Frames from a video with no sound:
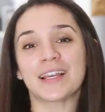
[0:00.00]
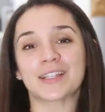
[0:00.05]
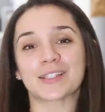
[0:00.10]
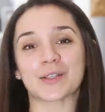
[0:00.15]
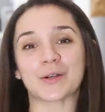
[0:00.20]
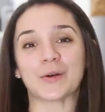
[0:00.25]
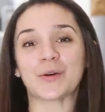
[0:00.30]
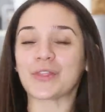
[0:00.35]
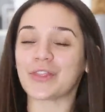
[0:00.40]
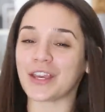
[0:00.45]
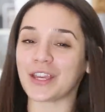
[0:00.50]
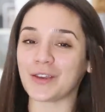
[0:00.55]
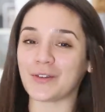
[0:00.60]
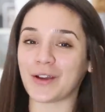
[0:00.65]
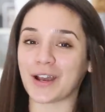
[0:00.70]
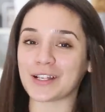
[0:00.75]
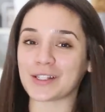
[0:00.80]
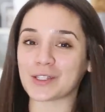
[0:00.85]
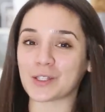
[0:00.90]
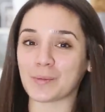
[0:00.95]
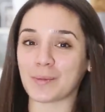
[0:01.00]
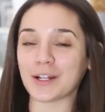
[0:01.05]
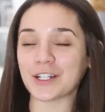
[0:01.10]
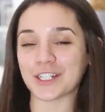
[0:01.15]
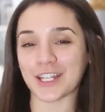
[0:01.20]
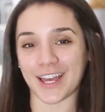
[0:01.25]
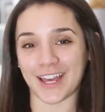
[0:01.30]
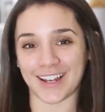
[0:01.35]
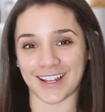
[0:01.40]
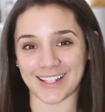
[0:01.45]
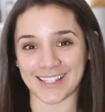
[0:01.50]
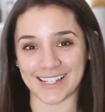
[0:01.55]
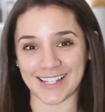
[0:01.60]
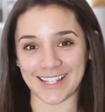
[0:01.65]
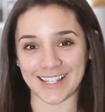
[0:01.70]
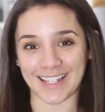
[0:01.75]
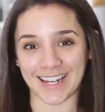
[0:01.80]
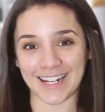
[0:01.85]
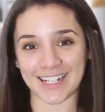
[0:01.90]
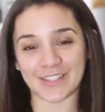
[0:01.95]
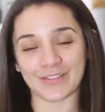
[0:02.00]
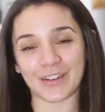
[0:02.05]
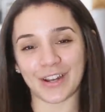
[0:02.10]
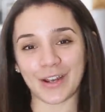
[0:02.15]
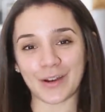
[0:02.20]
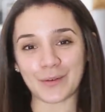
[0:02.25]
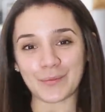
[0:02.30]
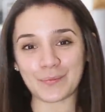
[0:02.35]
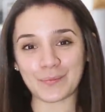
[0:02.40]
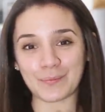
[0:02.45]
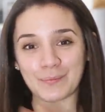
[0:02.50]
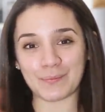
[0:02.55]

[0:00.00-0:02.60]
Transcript: So thank you guys so much, and I'll see you in the next video.